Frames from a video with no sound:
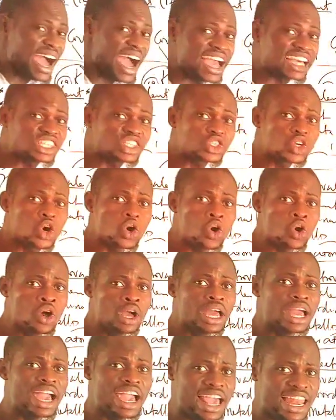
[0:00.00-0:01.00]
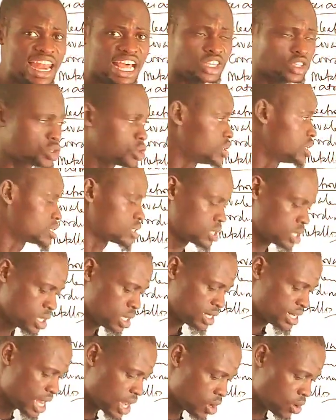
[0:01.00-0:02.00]
Isoelectronic.
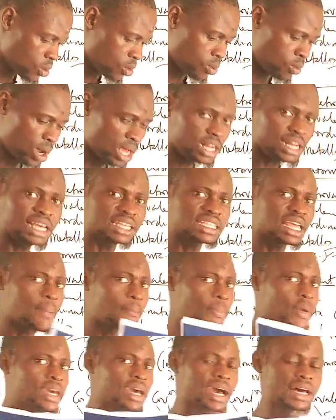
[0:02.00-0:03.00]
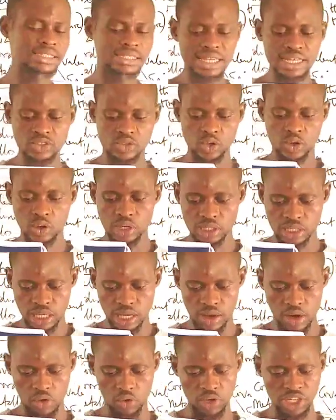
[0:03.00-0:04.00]
Now, let's now pick answer to
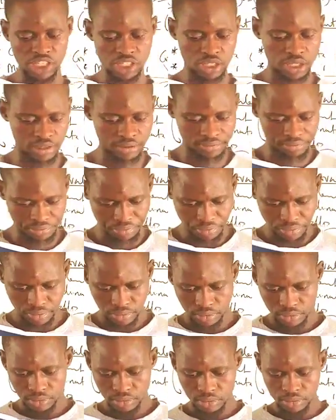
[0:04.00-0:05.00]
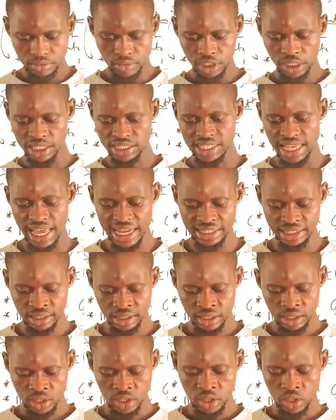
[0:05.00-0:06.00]
our question. They
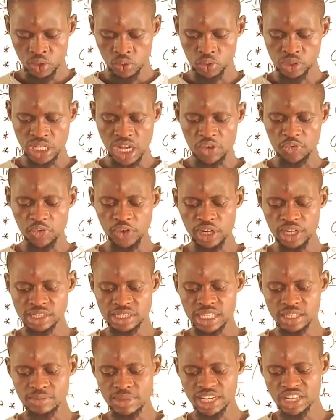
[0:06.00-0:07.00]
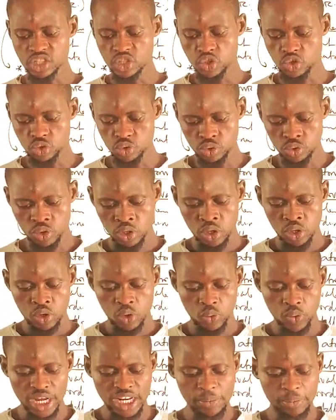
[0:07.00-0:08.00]
said, which of the following statement is true
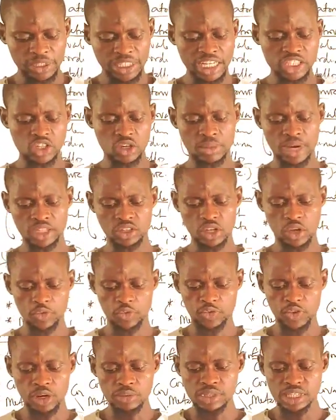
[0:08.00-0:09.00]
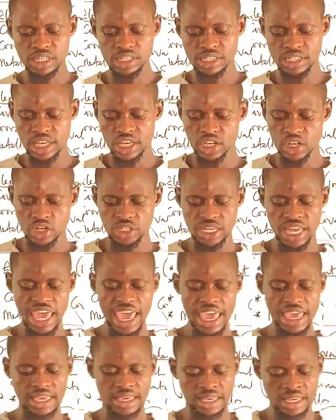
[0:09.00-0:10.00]
when the potassium atom forms its ion?
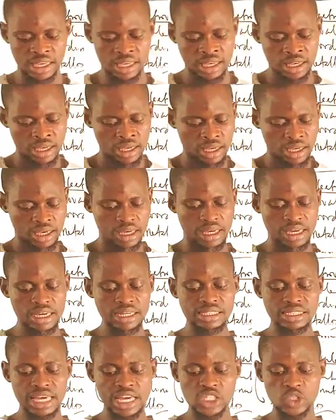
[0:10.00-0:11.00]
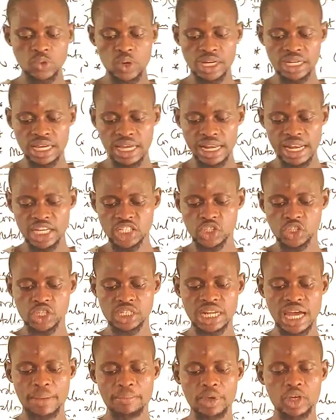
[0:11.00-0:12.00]
A. It gains one
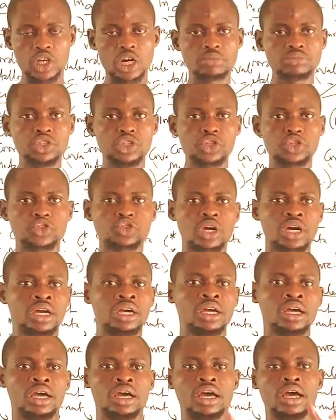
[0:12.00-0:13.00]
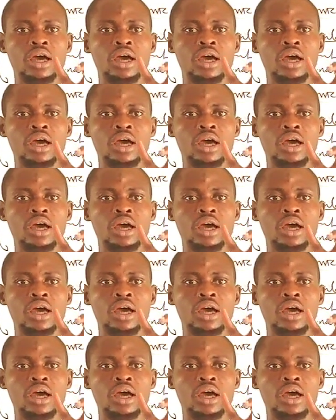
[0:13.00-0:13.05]
electron and becomes neutral.